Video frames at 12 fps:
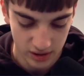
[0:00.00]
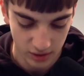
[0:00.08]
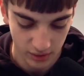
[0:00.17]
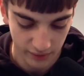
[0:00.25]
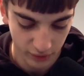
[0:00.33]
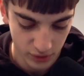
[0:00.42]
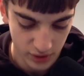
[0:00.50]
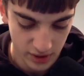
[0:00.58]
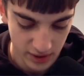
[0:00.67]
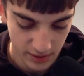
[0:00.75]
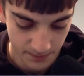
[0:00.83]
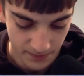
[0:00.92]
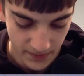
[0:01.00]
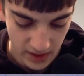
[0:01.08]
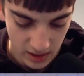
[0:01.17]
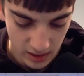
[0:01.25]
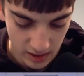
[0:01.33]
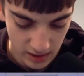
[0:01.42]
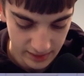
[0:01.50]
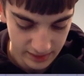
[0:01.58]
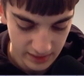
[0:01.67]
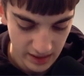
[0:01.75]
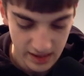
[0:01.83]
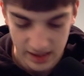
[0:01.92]
So unfortunately, though, this
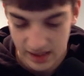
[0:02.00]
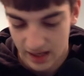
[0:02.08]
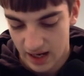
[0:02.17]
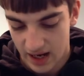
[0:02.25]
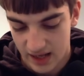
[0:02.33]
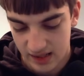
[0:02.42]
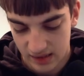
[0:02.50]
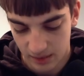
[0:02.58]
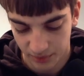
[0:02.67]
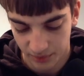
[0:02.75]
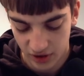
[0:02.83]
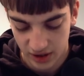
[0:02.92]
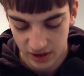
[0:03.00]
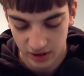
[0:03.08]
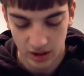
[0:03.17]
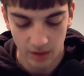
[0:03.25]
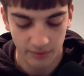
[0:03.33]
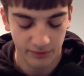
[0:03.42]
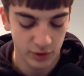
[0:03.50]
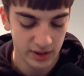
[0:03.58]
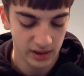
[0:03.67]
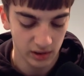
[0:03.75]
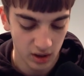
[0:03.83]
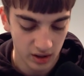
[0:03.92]
guy has a pretty good comp for the
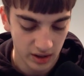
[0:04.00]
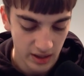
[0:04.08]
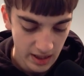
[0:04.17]
lung.